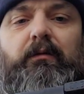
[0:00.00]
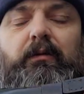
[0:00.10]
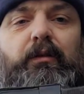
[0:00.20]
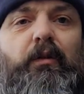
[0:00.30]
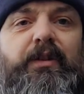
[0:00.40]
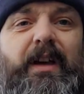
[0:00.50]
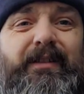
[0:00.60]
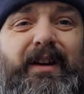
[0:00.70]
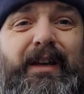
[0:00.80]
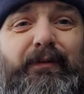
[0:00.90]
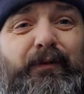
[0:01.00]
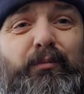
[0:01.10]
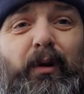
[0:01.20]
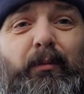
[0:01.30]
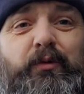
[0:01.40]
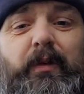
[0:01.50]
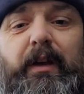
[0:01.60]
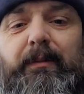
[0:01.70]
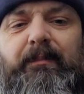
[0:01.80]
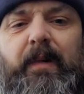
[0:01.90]
noticed that I had a few problems with
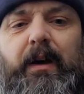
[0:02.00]
it.